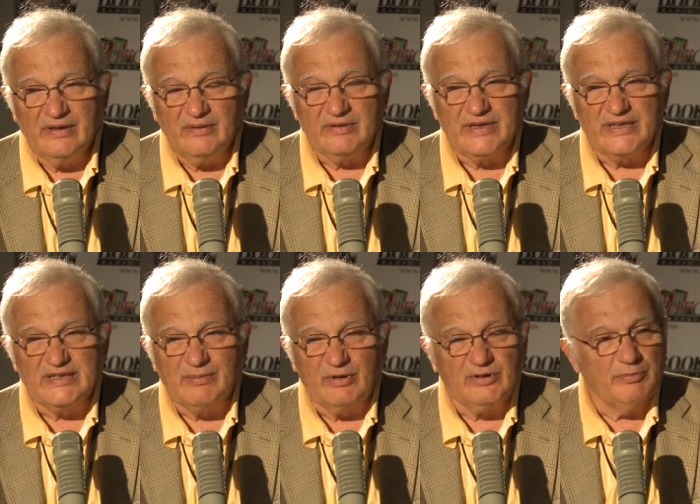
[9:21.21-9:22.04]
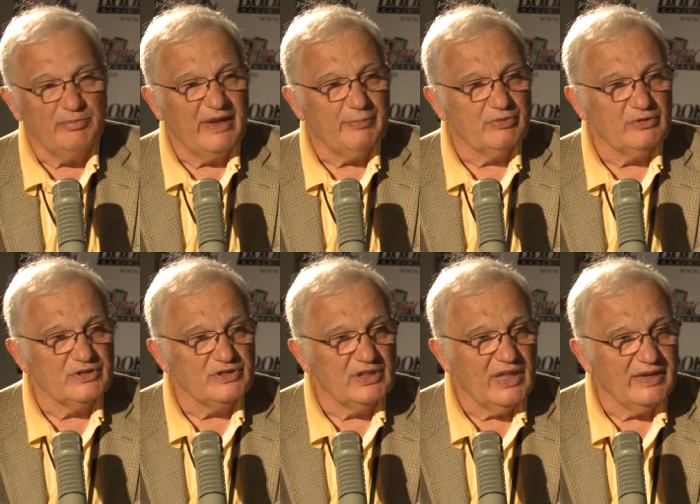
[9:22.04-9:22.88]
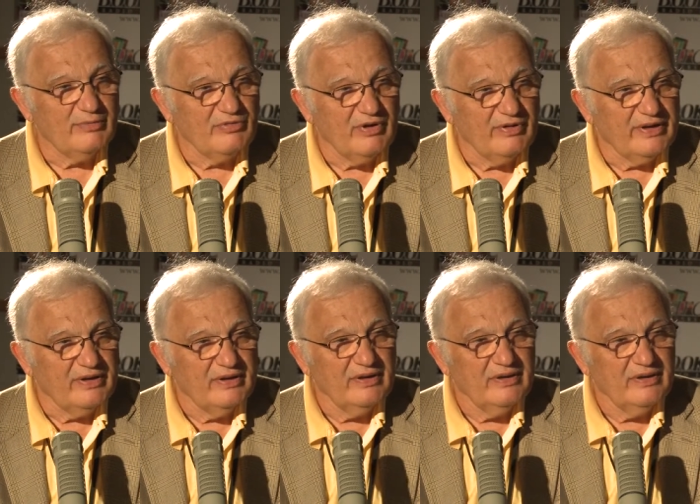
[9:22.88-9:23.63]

He was asked about the paperless library